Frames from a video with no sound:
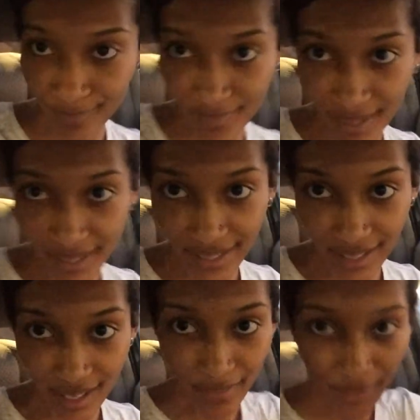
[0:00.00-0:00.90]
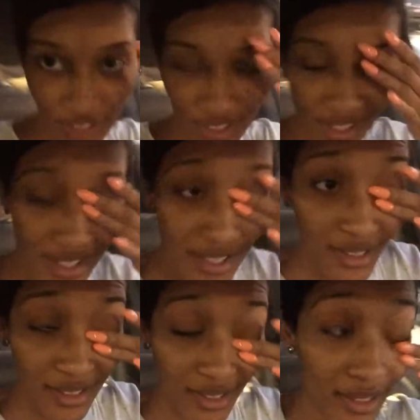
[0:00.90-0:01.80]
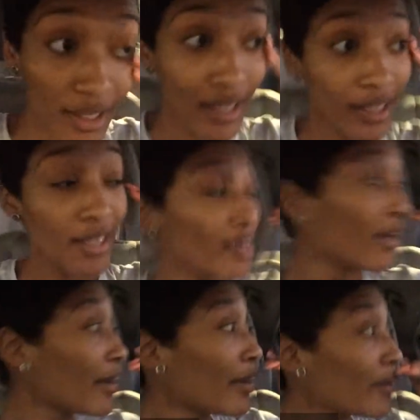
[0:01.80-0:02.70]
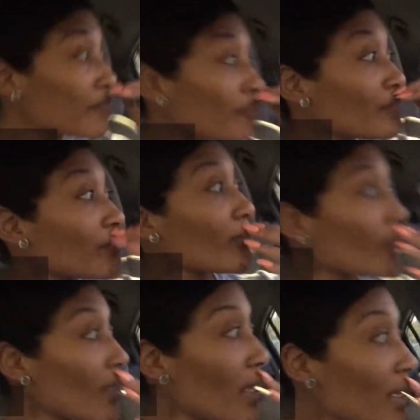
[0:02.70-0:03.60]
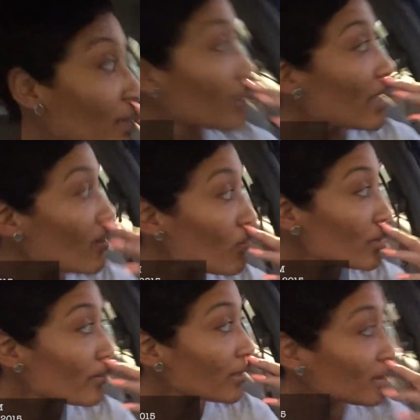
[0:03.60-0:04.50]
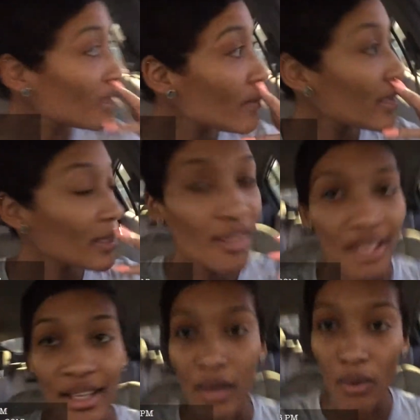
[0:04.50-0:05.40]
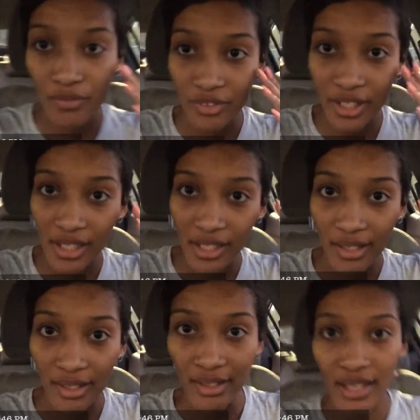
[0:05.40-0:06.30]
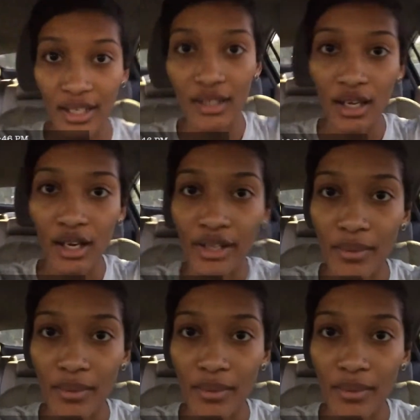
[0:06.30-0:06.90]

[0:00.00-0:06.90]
Barely. I I have my tights on. Um, so yeah, we're about to go in and hopefully they didn't call her